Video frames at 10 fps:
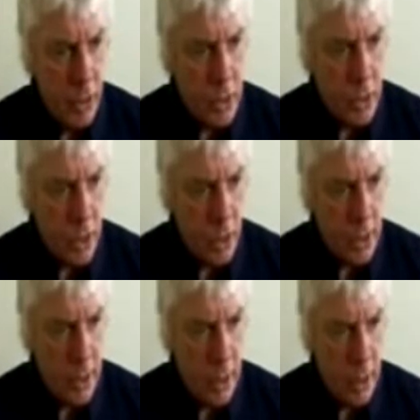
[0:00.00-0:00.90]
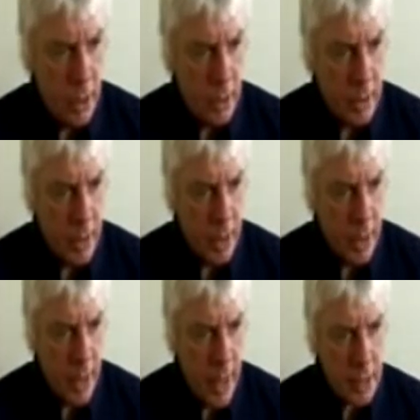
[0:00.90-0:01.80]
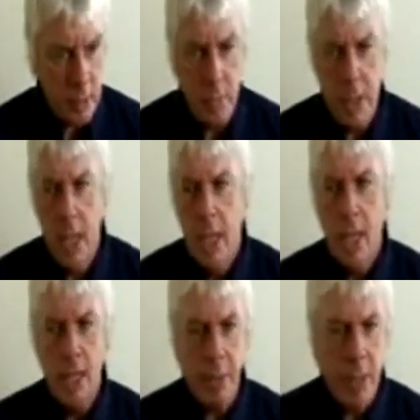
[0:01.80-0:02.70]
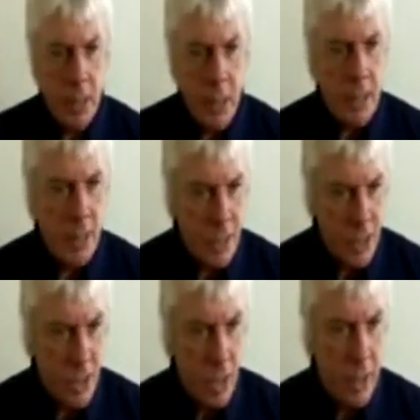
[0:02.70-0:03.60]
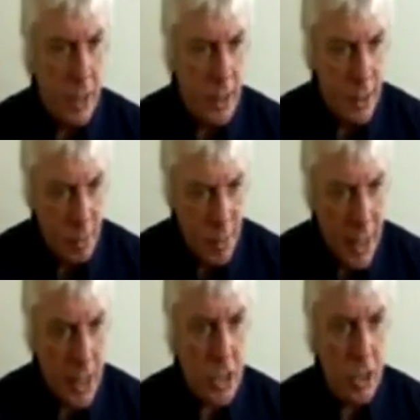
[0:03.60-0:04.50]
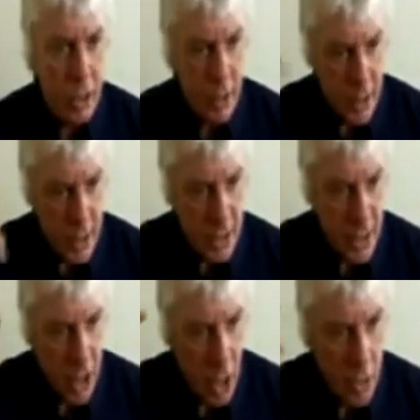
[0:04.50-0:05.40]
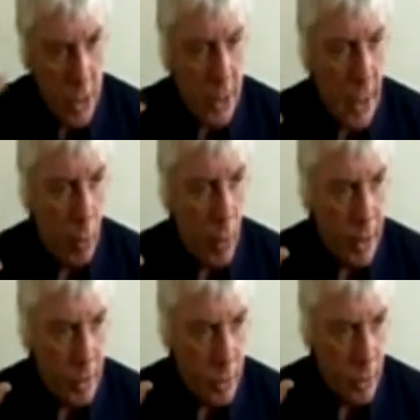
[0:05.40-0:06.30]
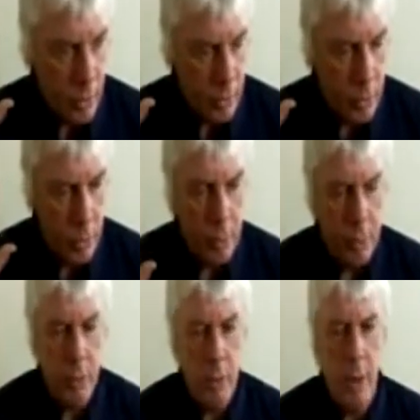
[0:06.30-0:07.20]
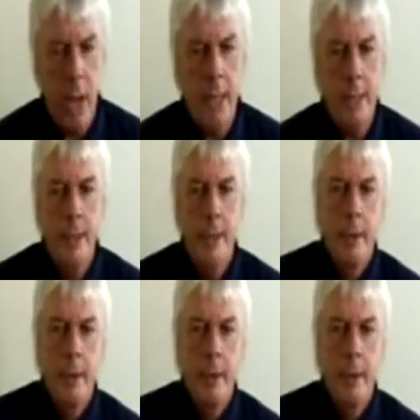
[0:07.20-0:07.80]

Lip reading: a non-solid thing like atoms is because this isn't solid. This appears solid because that's decoded that way through the mind.